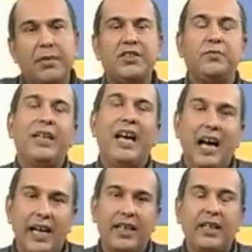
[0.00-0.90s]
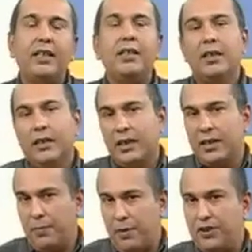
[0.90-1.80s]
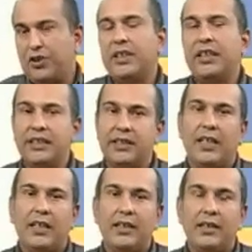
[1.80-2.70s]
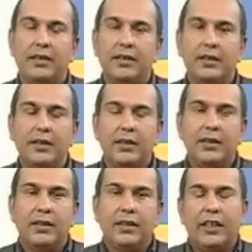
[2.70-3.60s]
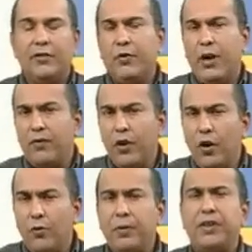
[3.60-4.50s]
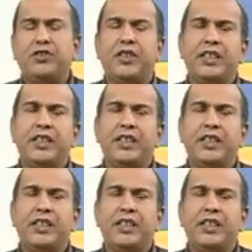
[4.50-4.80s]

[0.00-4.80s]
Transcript: must be higher than the pressure inside. If you have low pressure